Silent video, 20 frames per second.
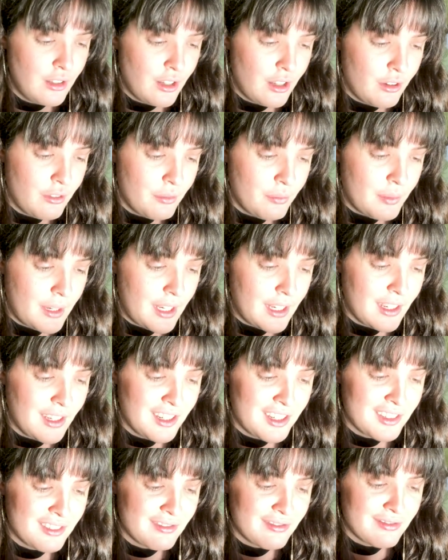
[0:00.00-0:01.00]
of my
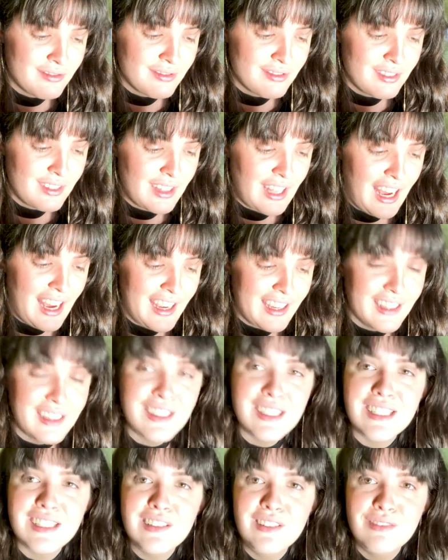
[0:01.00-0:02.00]

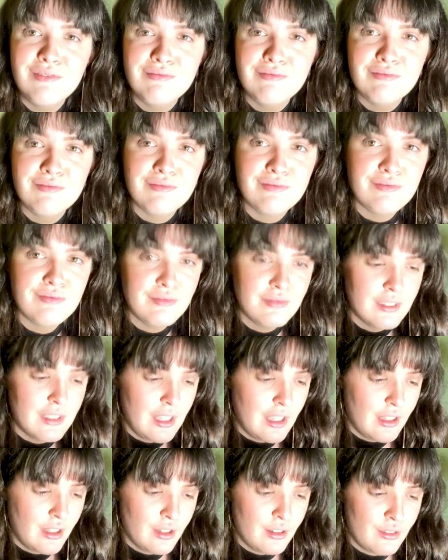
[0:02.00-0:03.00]
eyelid,
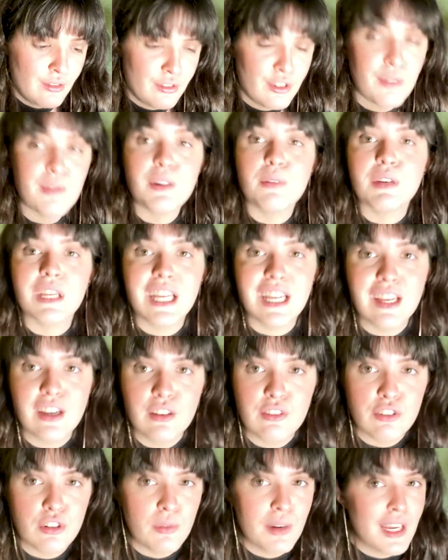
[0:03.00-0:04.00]
like from the beginning
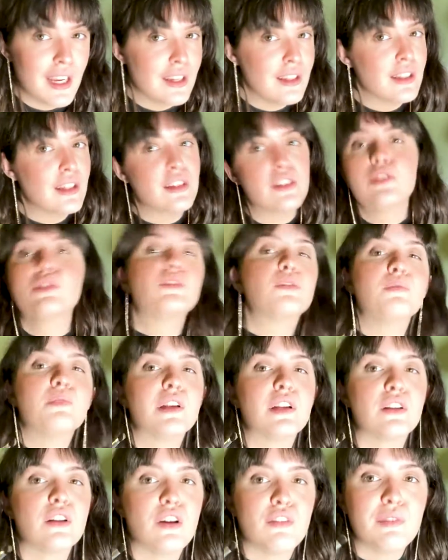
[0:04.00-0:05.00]
from my eyelid to the
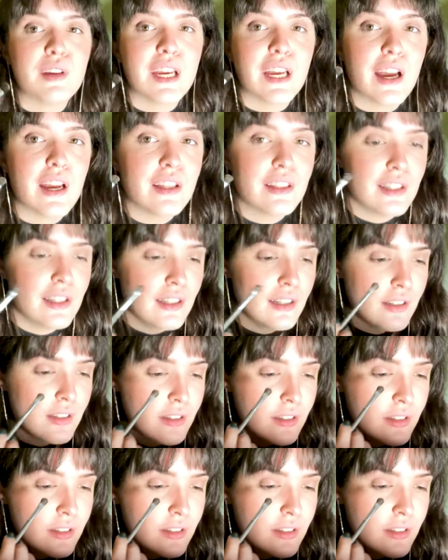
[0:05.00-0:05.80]
middle of my eyelid.